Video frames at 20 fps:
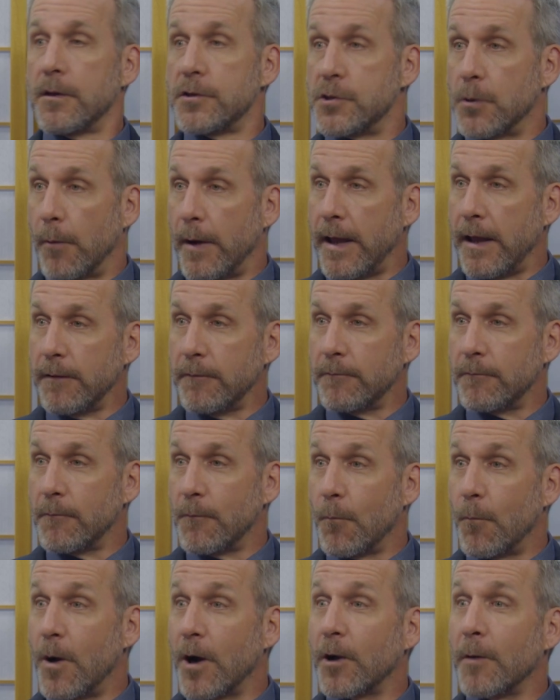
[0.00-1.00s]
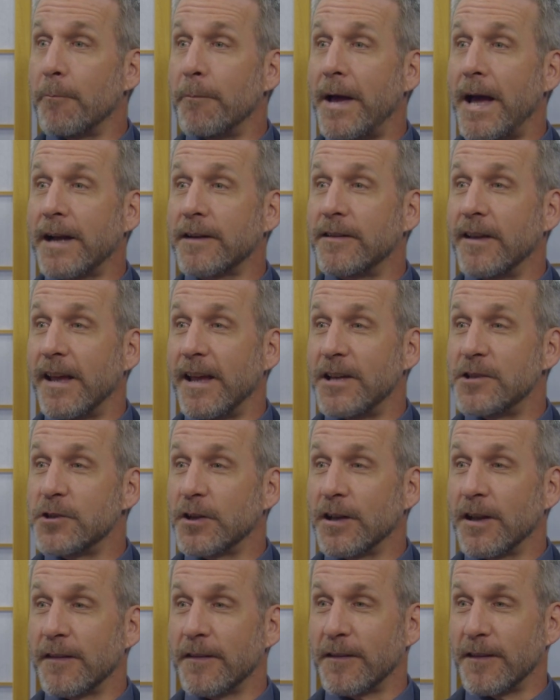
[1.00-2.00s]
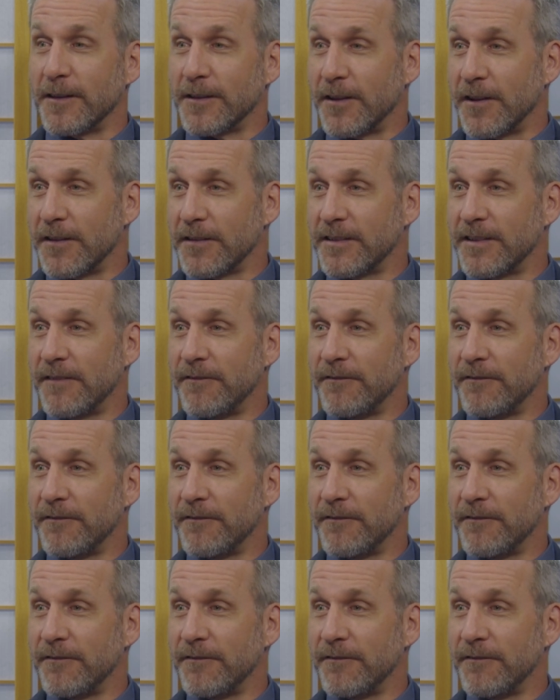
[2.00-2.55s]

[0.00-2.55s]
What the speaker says: Joanne, welcome back to Aging on Suncoast.